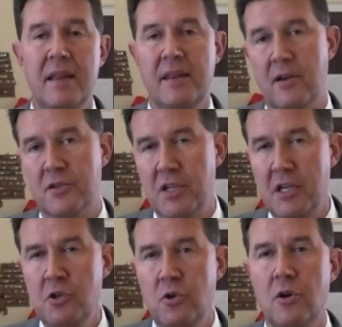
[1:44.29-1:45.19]
They'll
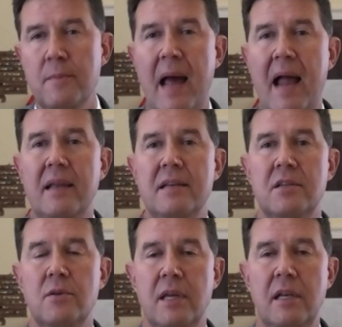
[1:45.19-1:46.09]
send you your ballot
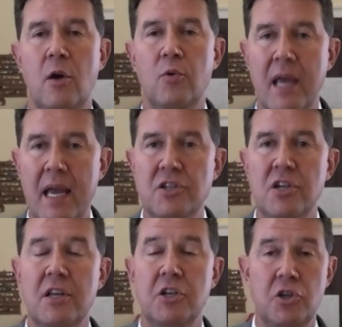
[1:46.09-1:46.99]
to the
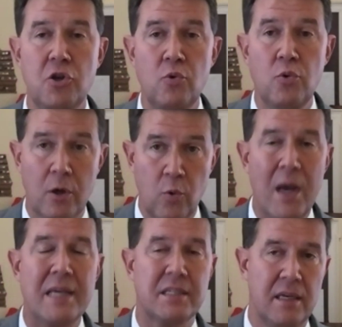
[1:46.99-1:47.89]
location that you
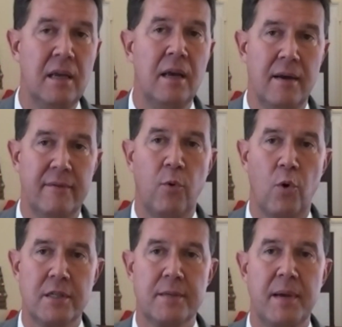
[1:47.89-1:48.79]
requested
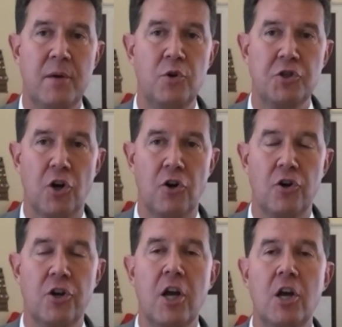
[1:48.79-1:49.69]
for it to be
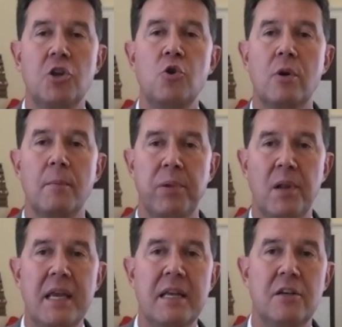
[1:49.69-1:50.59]
returned. You
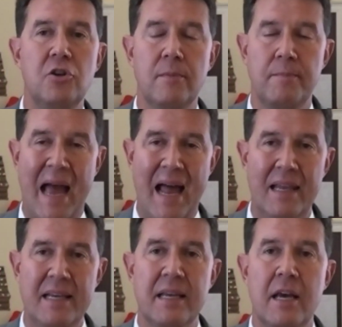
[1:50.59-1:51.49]
complete your
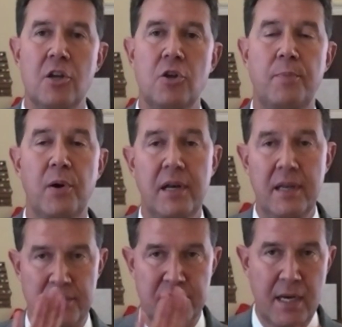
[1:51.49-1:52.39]
ballot, you put it
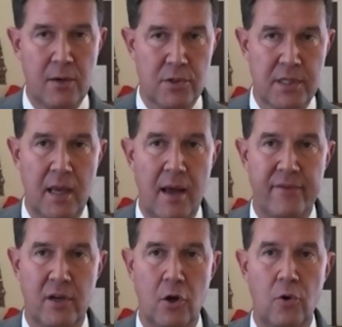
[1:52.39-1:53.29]
in the secrecy
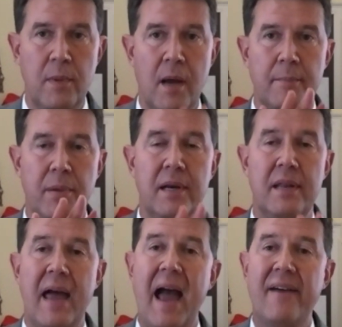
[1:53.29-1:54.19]
envelope, put it
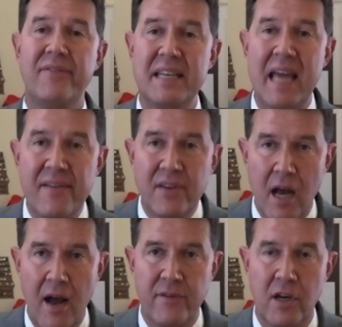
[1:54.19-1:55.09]
in the affidavit
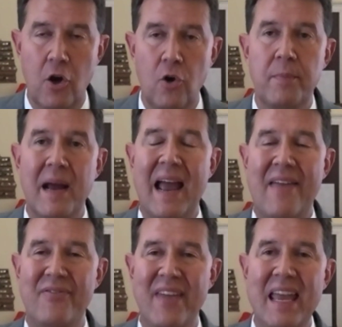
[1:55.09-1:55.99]
envelope,
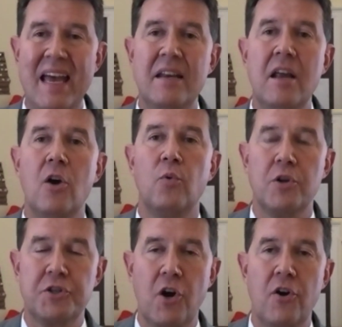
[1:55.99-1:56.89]
and then
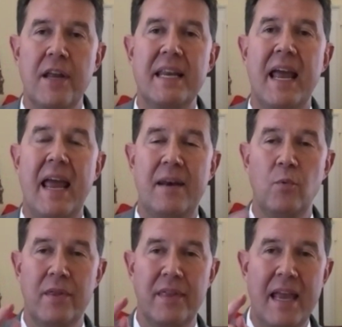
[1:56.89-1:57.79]
return it. And
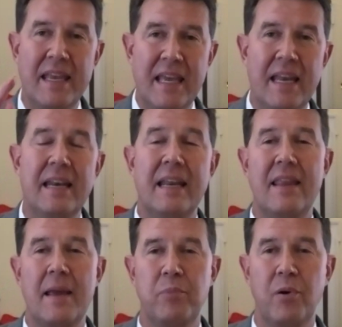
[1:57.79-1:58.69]
when they get it and
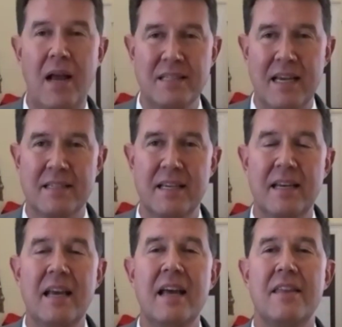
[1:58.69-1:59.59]
they process
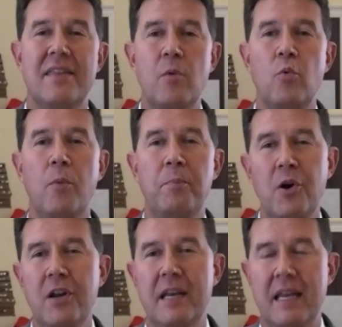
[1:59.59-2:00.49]
it, they will
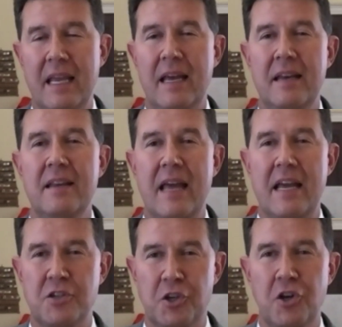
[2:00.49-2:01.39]
put it in
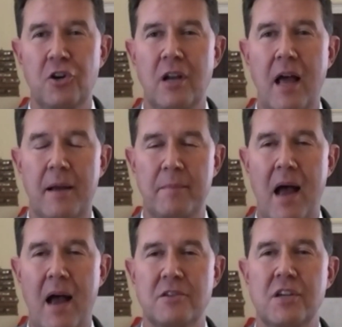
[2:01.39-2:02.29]
that secured
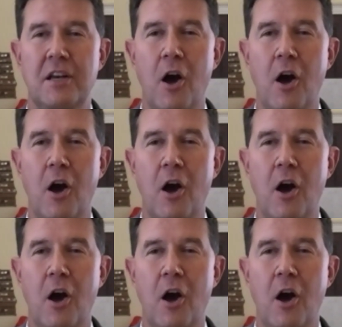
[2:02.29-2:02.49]
lockbox and